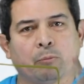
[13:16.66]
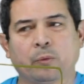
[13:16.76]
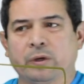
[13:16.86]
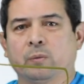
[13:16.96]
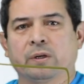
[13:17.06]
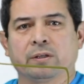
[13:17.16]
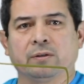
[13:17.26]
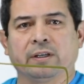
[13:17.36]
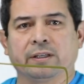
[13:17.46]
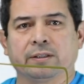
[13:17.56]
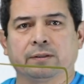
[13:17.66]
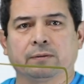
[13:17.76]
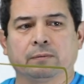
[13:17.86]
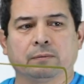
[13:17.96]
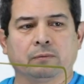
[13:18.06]
But we don't want to do that.
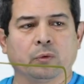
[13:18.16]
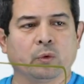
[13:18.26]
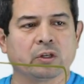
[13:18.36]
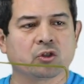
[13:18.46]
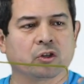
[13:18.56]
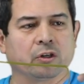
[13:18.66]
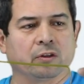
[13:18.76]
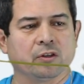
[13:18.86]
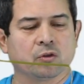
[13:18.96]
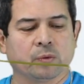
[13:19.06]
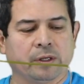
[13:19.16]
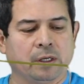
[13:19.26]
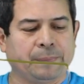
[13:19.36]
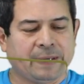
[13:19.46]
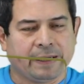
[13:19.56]
We want to start this one
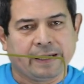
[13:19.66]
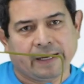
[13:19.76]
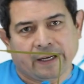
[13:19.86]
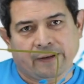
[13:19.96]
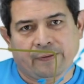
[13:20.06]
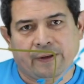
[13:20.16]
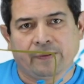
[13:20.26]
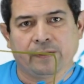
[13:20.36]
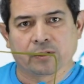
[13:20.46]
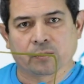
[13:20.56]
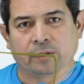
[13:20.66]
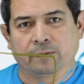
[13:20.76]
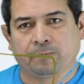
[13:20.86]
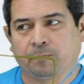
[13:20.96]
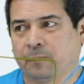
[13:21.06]
up and then this one.
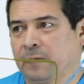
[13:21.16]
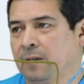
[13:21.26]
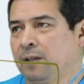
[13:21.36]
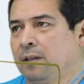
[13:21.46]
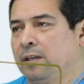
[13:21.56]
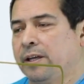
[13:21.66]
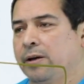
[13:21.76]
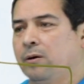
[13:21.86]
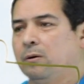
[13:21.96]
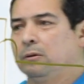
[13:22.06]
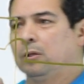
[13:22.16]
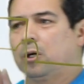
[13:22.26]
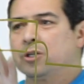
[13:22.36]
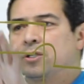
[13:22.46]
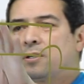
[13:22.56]
Now on
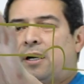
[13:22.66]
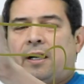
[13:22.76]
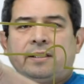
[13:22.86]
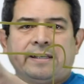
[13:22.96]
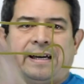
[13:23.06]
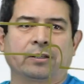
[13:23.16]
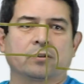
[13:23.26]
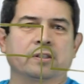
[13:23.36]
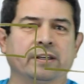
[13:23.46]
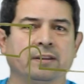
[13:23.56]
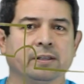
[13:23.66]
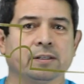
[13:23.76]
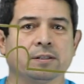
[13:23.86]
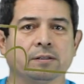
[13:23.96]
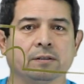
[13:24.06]
large contactors like
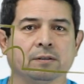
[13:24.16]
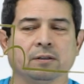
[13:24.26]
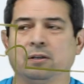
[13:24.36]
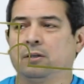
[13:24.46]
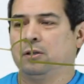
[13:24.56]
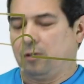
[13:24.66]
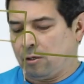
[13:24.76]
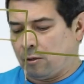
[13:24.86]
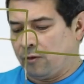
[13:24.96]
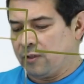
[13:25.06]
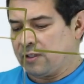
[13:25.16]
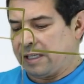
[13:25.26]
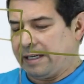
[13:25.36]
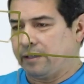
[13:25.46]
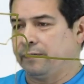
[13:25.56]
this, on the
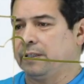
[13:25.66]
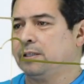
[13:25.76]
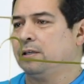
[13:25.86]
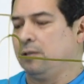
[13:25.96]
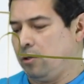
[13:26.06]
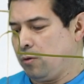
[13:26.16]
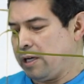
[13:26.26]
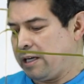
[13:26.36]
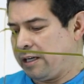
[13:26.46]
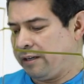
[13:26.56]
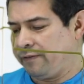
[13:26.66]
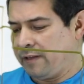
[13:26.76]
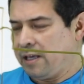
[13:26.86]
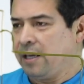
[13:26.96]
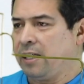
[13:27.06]
side of it, you have
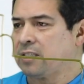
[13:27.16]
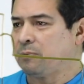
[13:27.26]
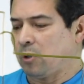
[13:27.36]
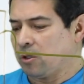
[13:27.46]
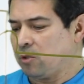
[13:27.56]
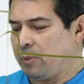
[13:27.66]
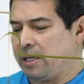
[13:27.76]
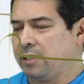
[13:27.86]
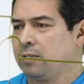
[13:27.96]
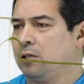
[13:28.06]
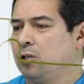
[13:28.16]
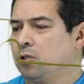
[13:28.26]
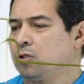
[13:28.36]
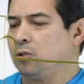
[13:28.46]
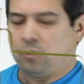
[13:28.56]
a small space
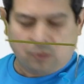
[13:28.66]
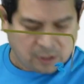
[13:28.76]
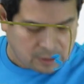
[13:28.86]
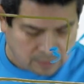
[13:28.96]
so you